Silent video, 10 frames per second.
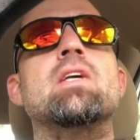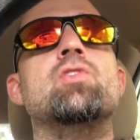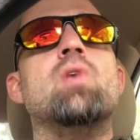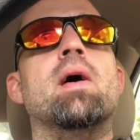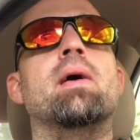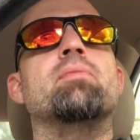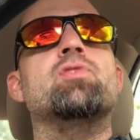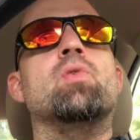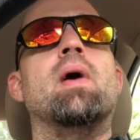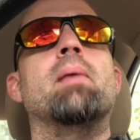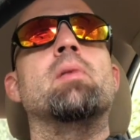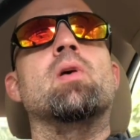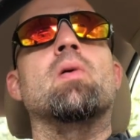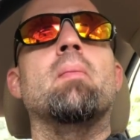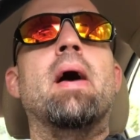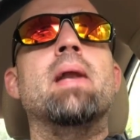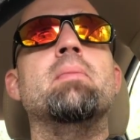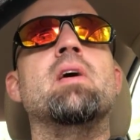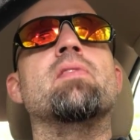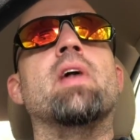Triumph Scrambler, reminded
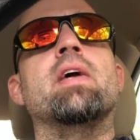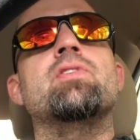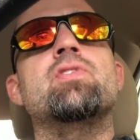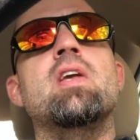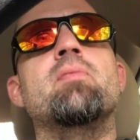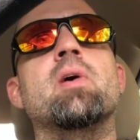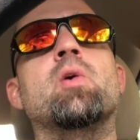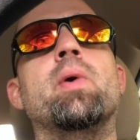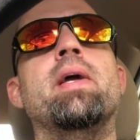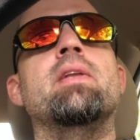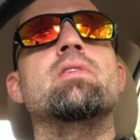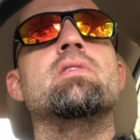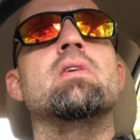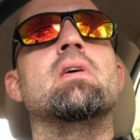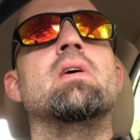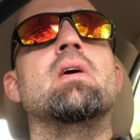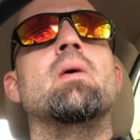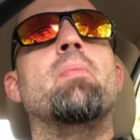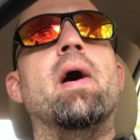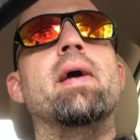me of like Steve McQueen's
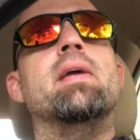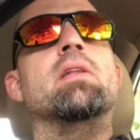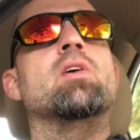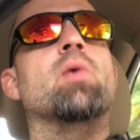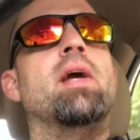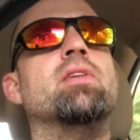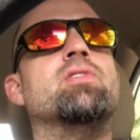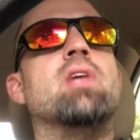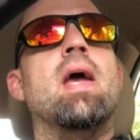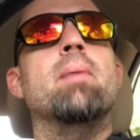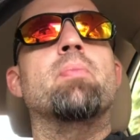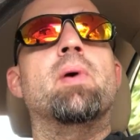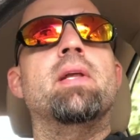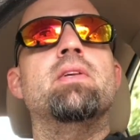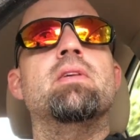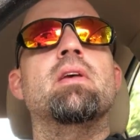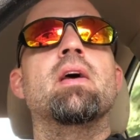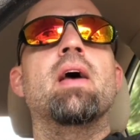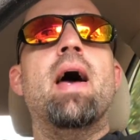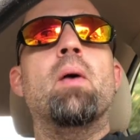bike in The Great Escape, when he,
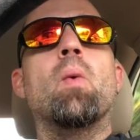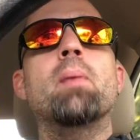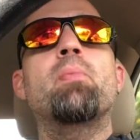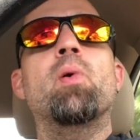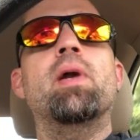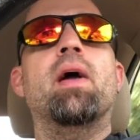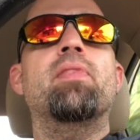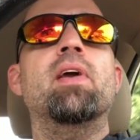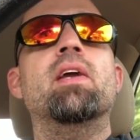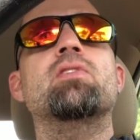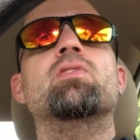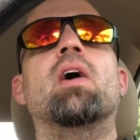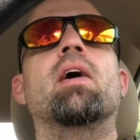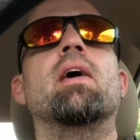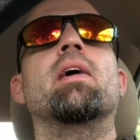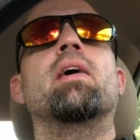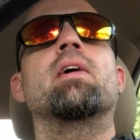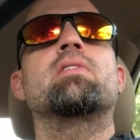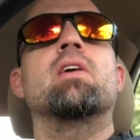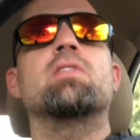at one point, I think it's
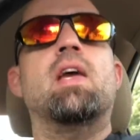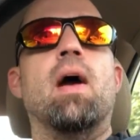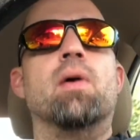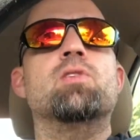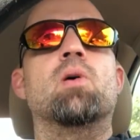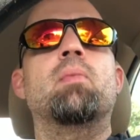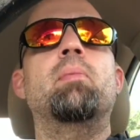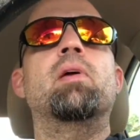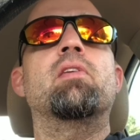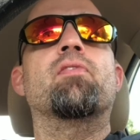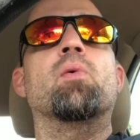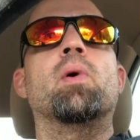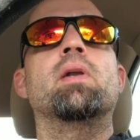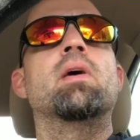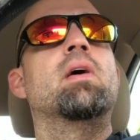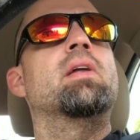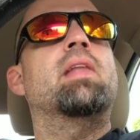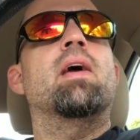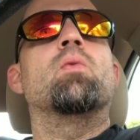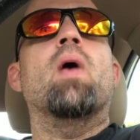his character or maybe a different one,
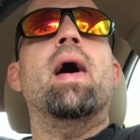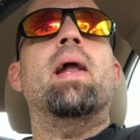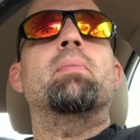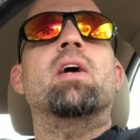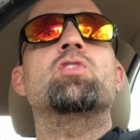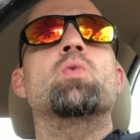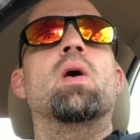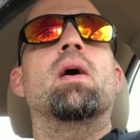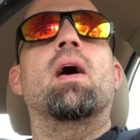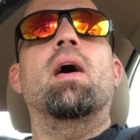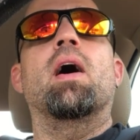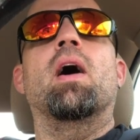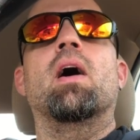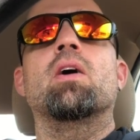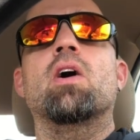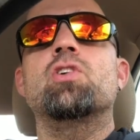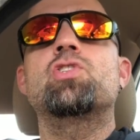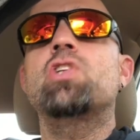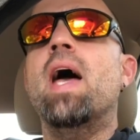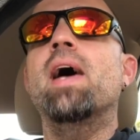they ride up next to a
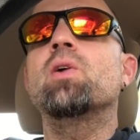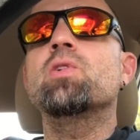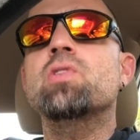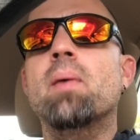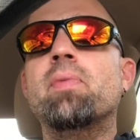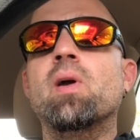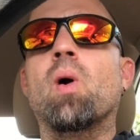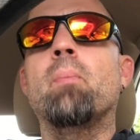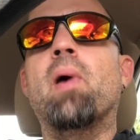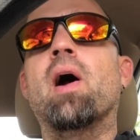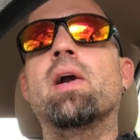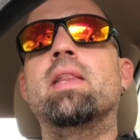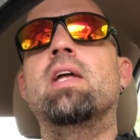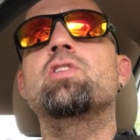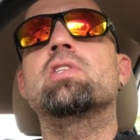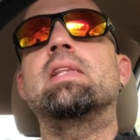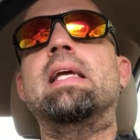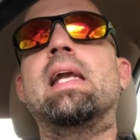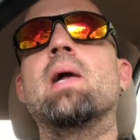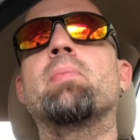shed or something, or a barn, and they just
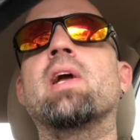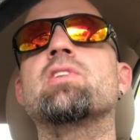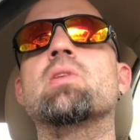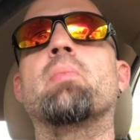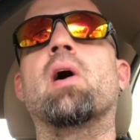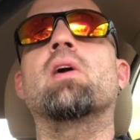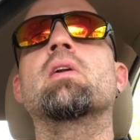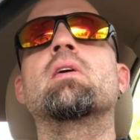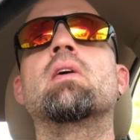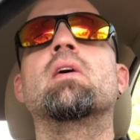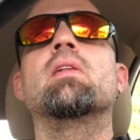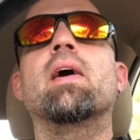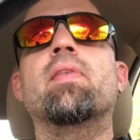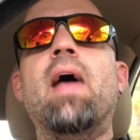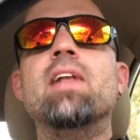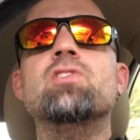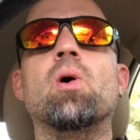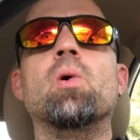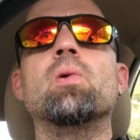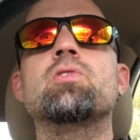lean it up against the barn. Like, that's
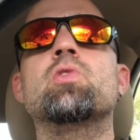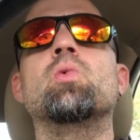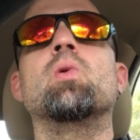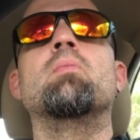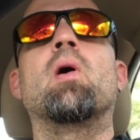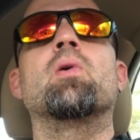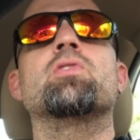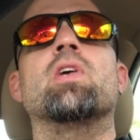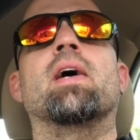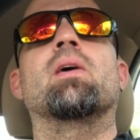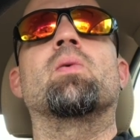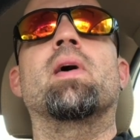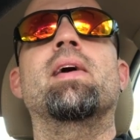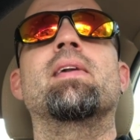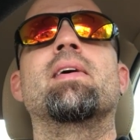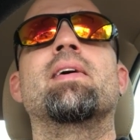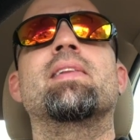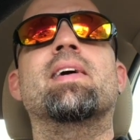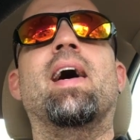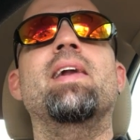old school motorcycle, right?
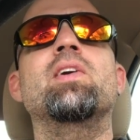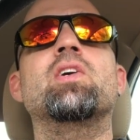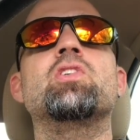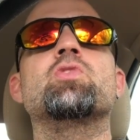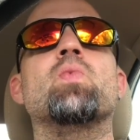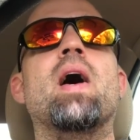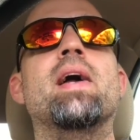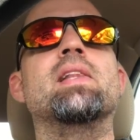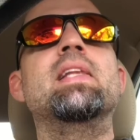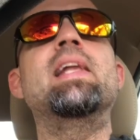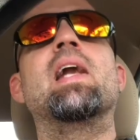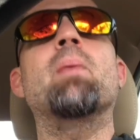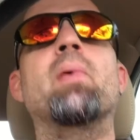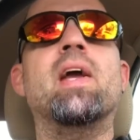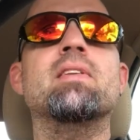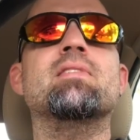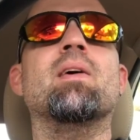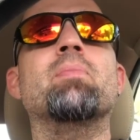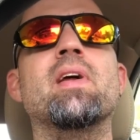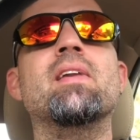The kind you can just ride and lean it up against
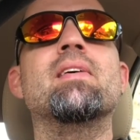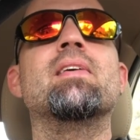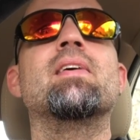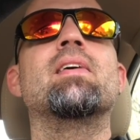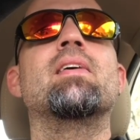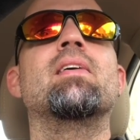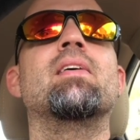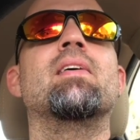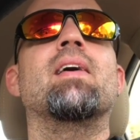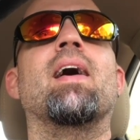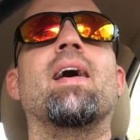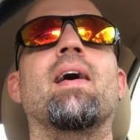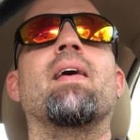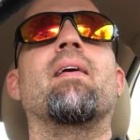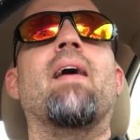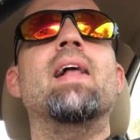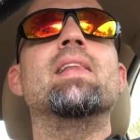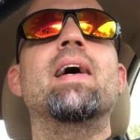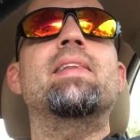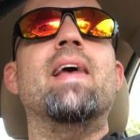something. I
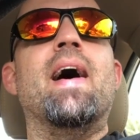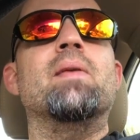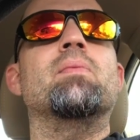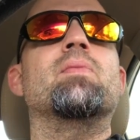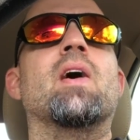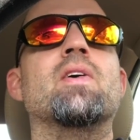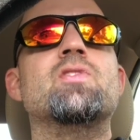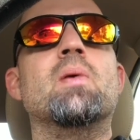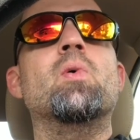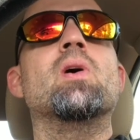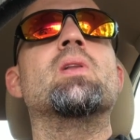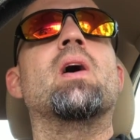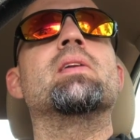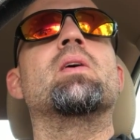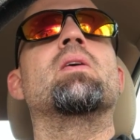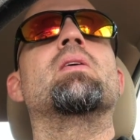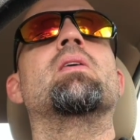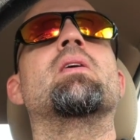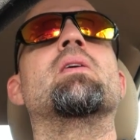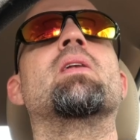like that. Somewhere along the
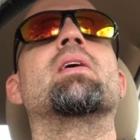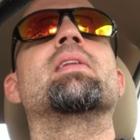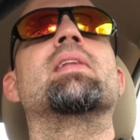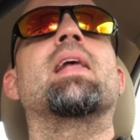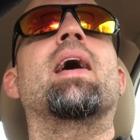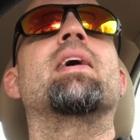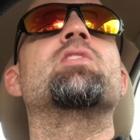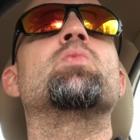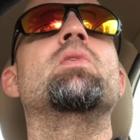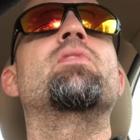lines, I